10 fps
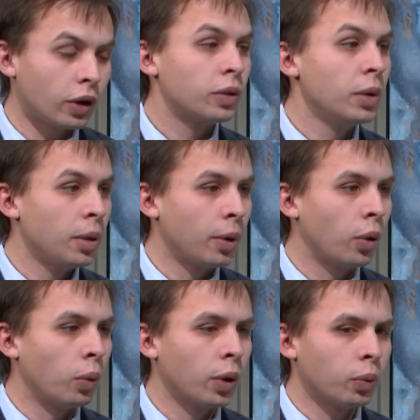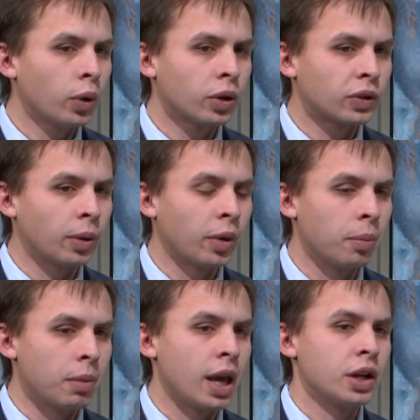to me about what were some of the
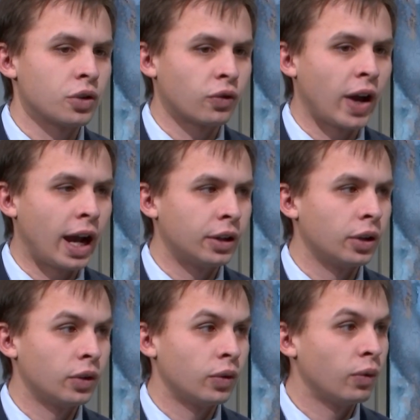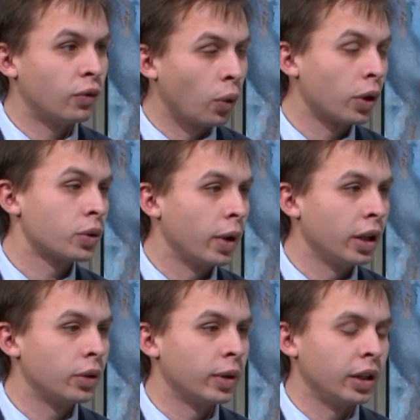major factors for
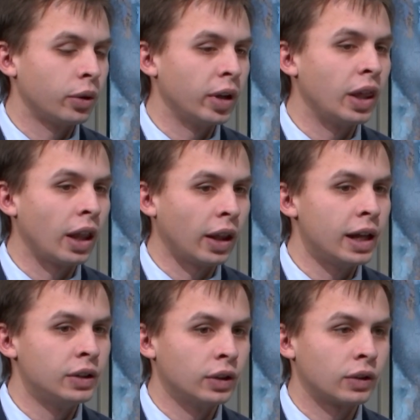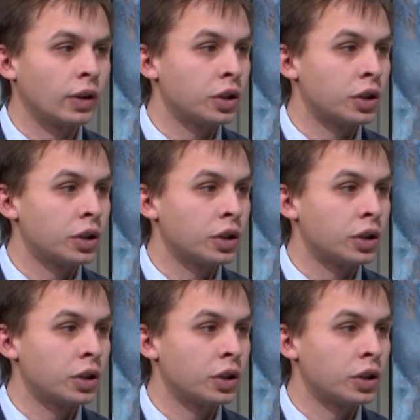2023 that led to such